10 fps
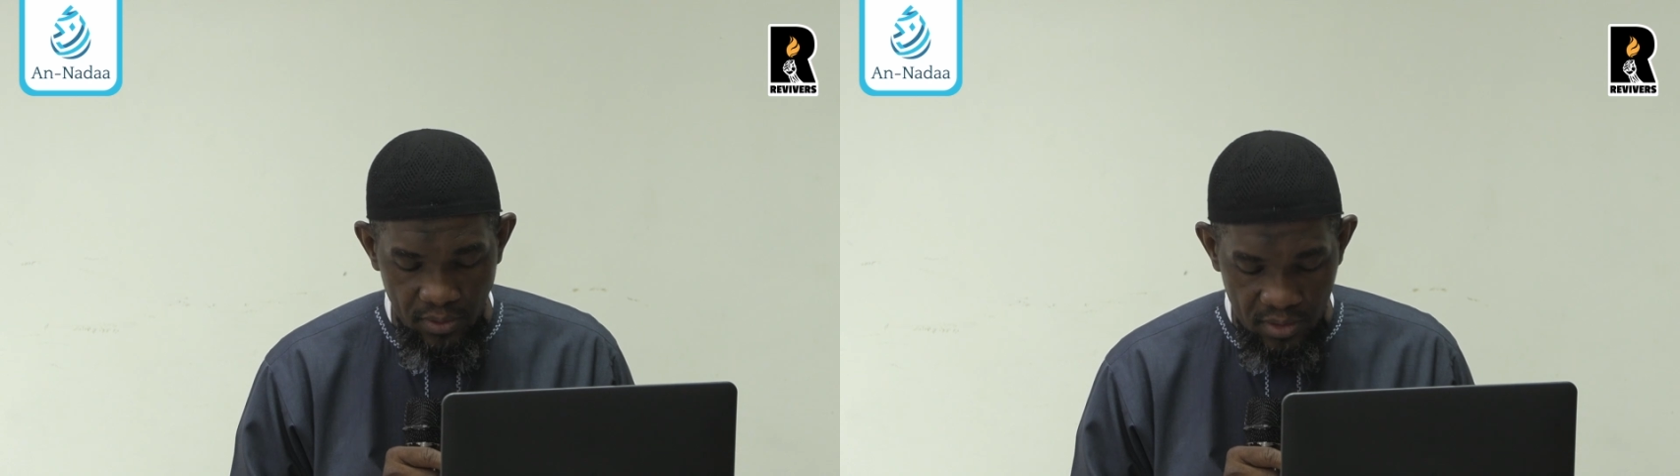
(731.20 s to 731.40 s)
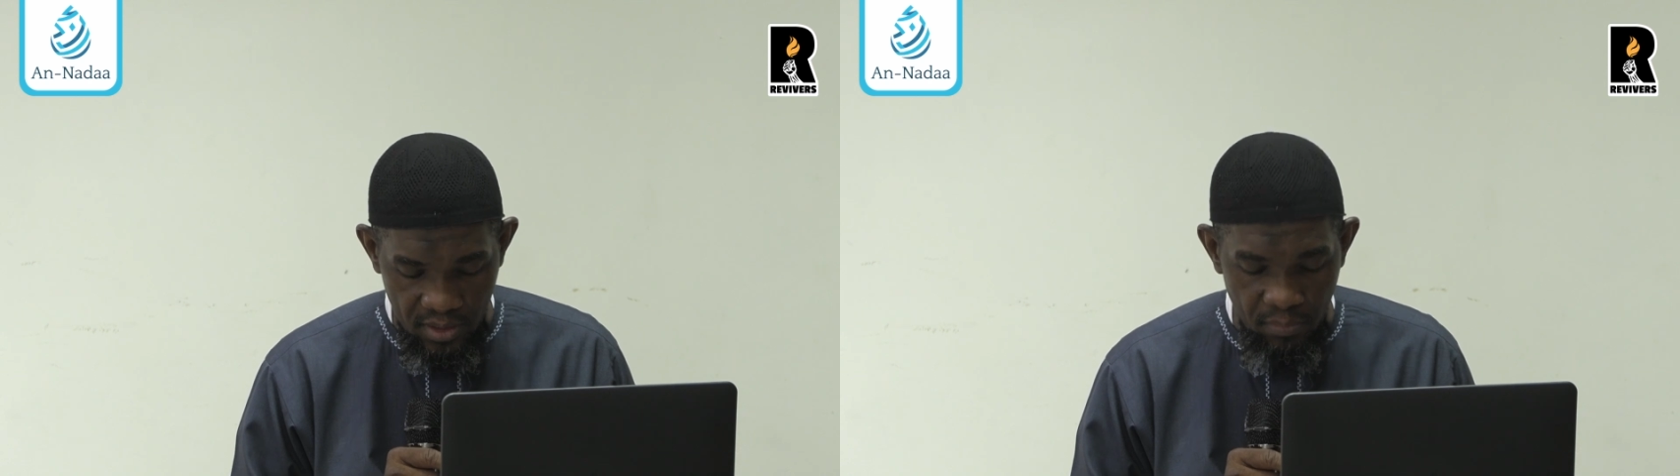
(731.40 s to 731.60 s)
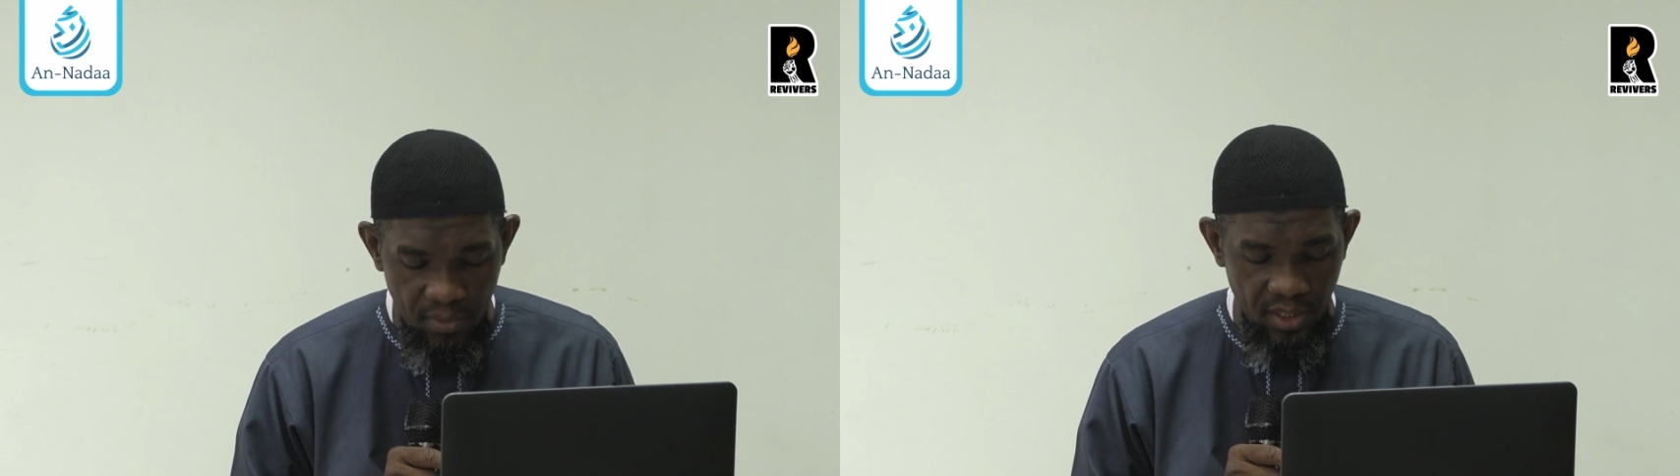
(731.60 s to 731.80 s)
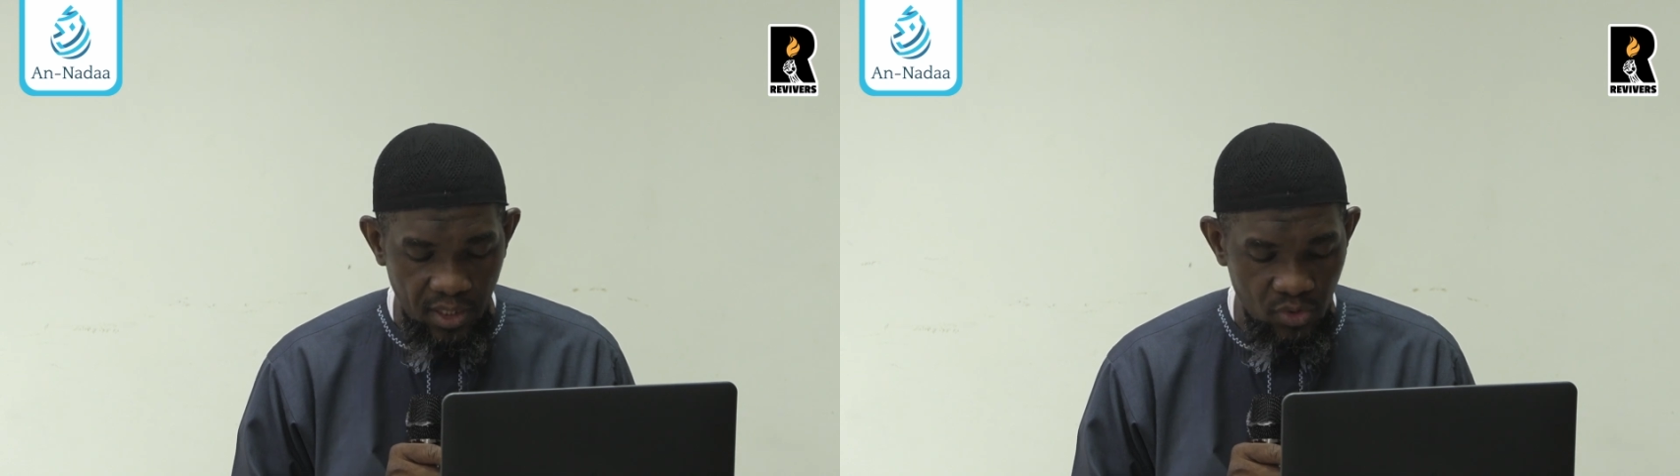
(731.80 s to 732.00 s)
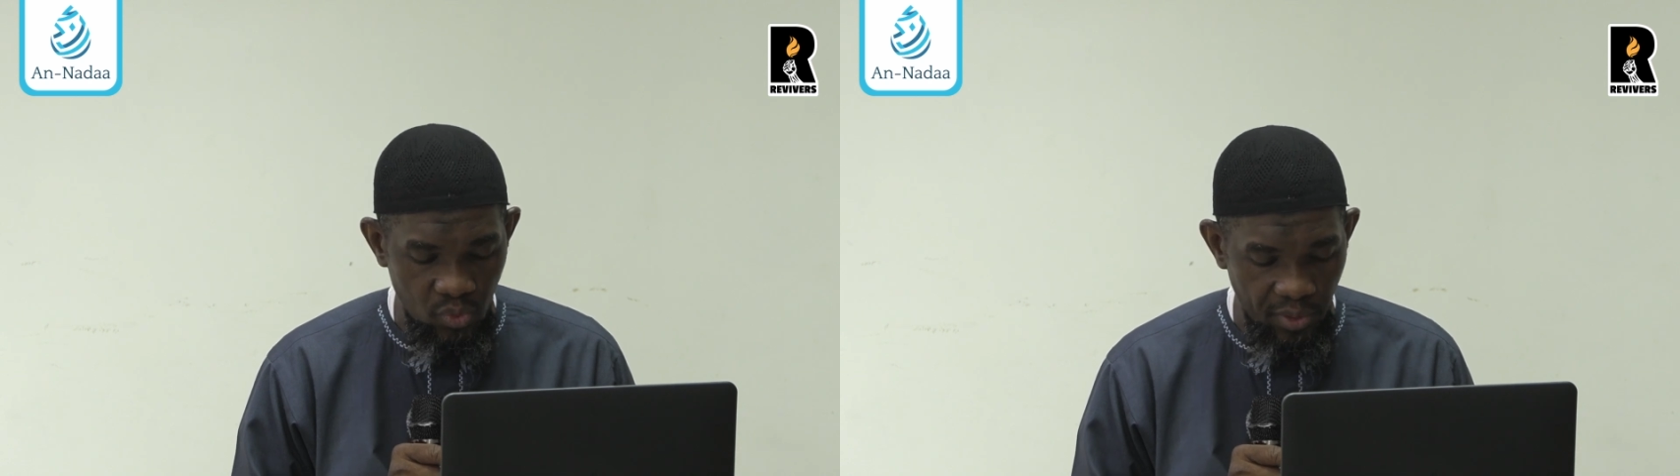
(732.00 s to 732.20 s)
Somebody
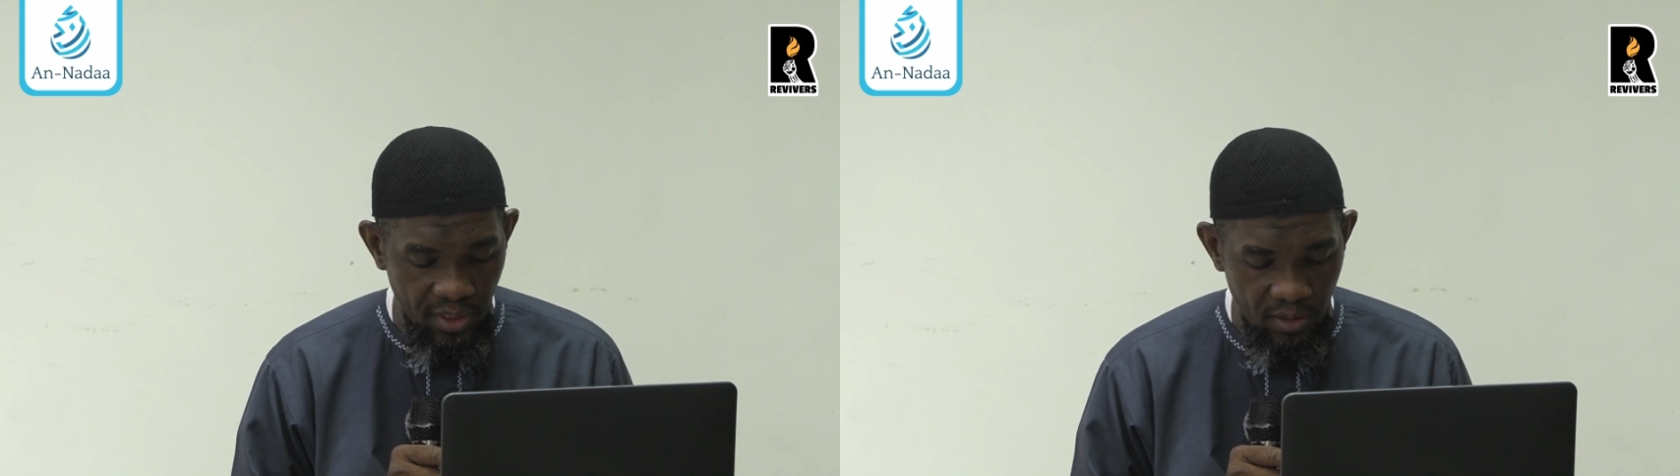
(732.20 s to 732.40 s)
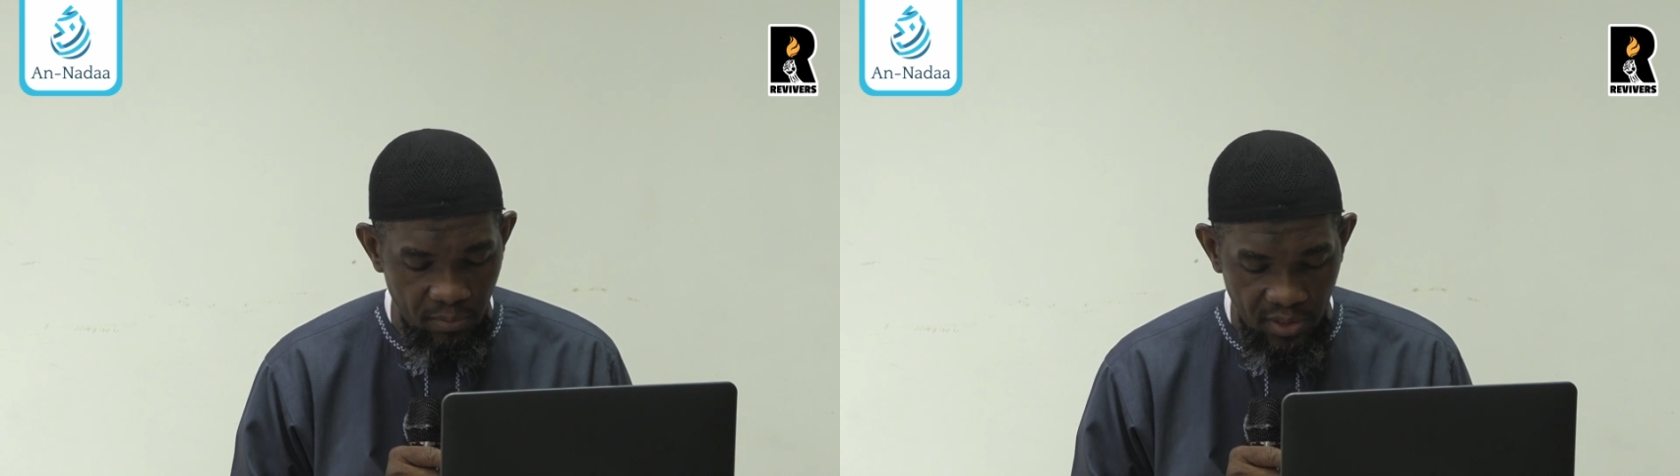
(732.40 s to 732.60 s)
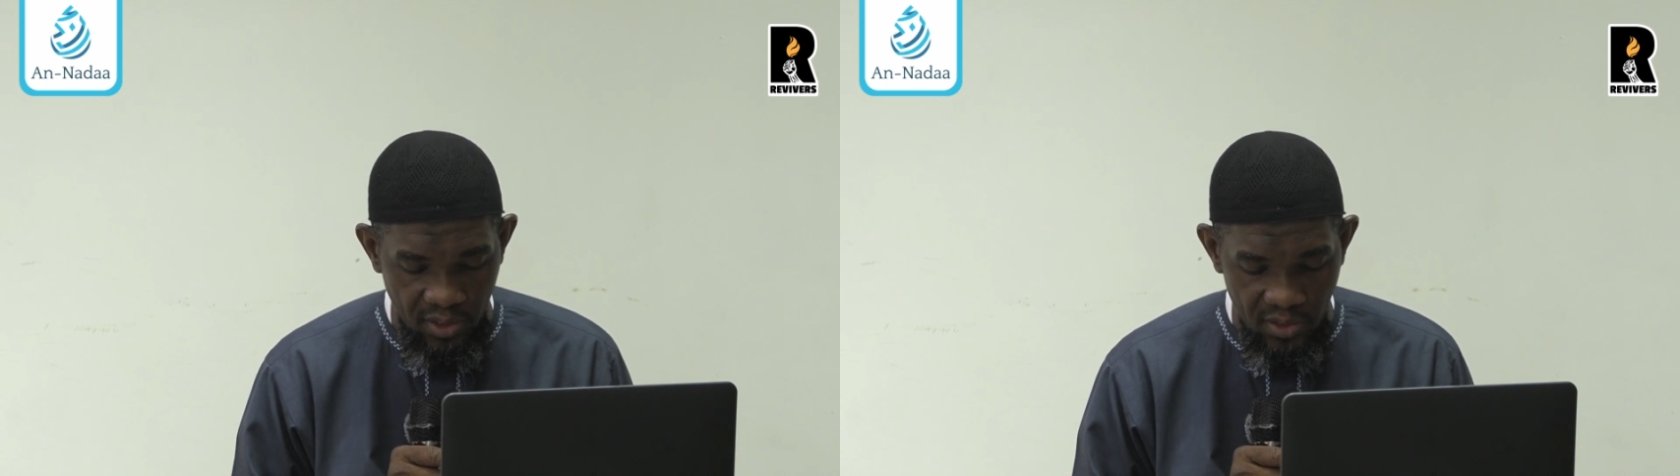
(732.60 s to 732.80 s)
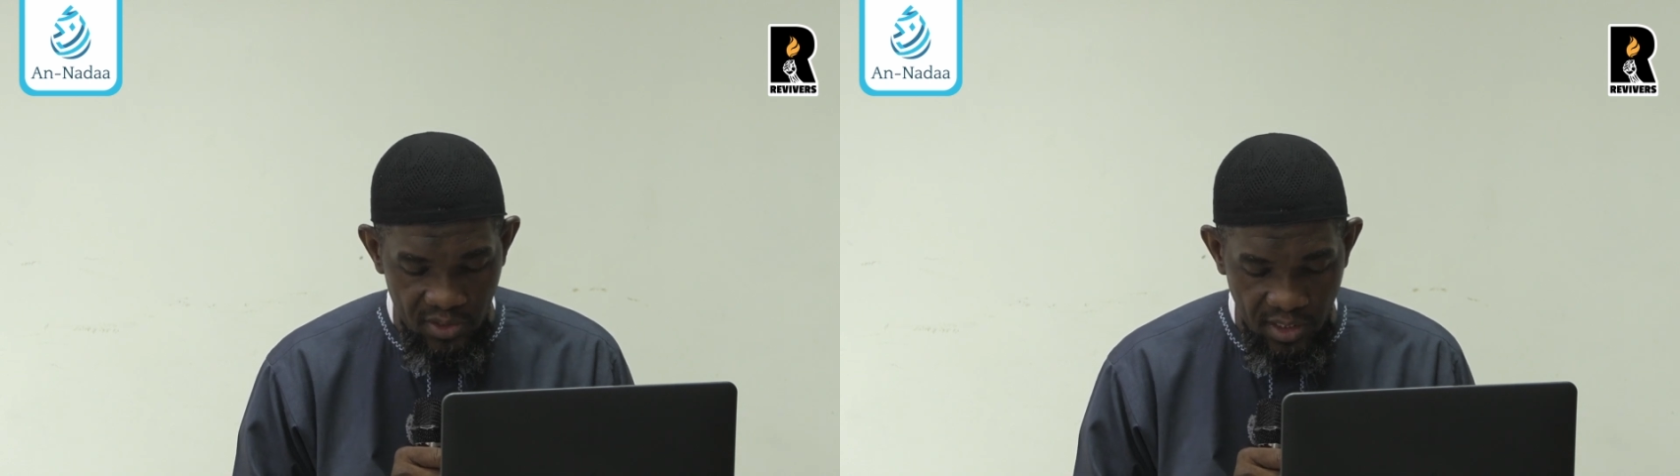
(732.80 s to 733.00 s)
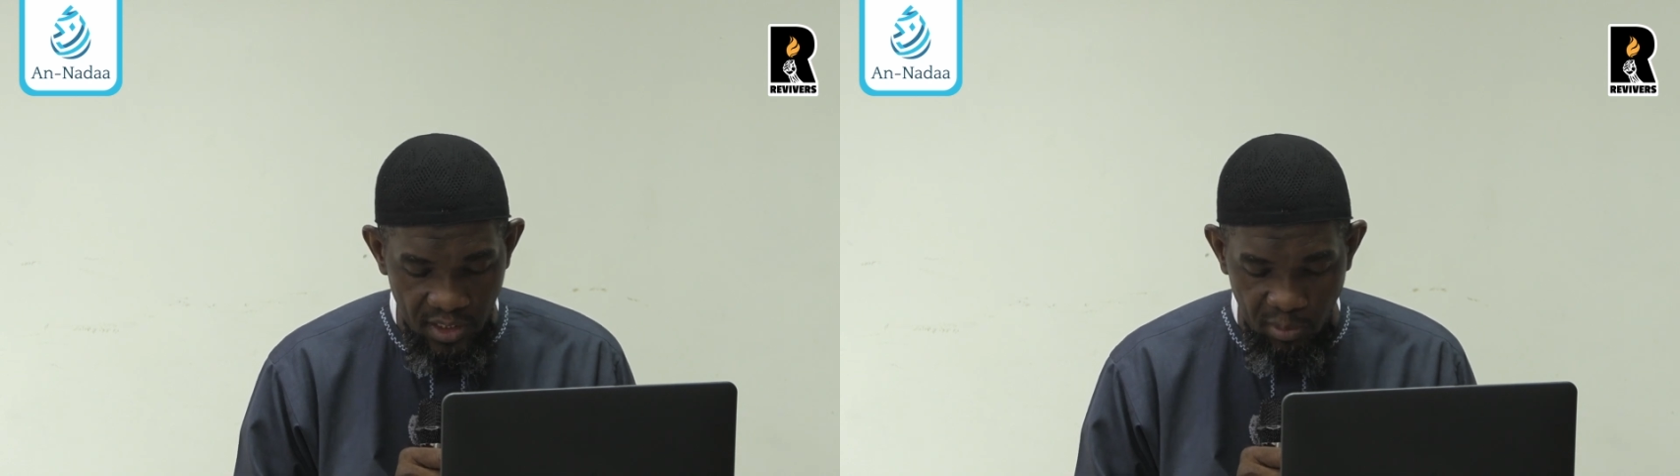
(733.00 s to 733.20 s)
has to wake up and
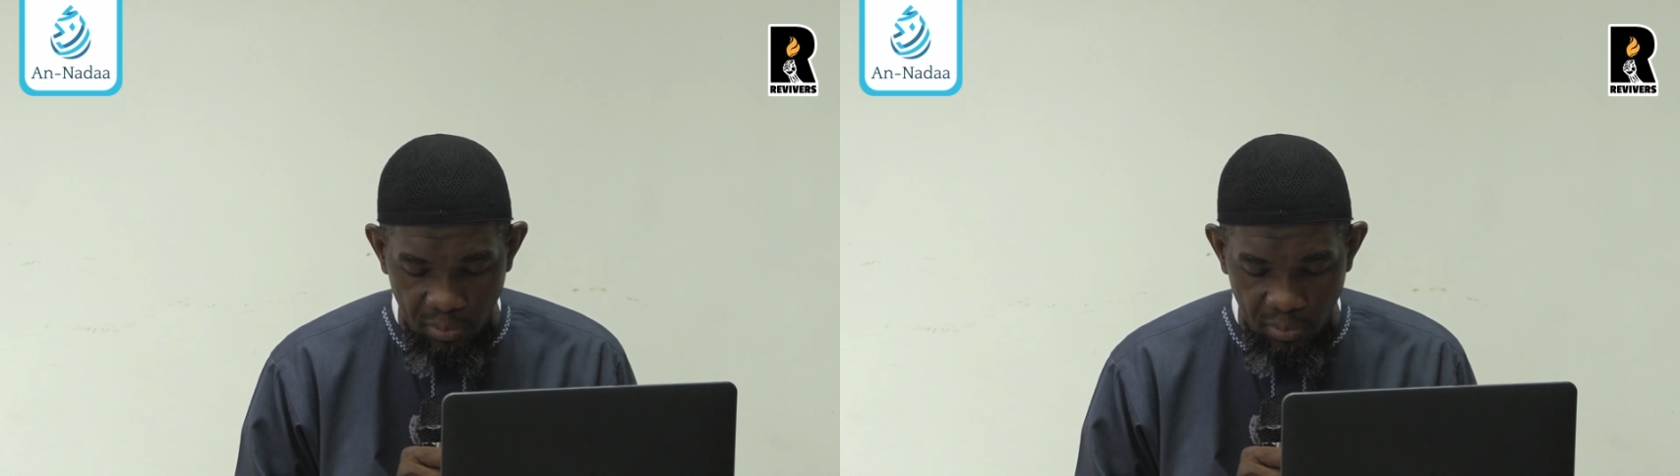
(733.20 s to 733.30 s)
understand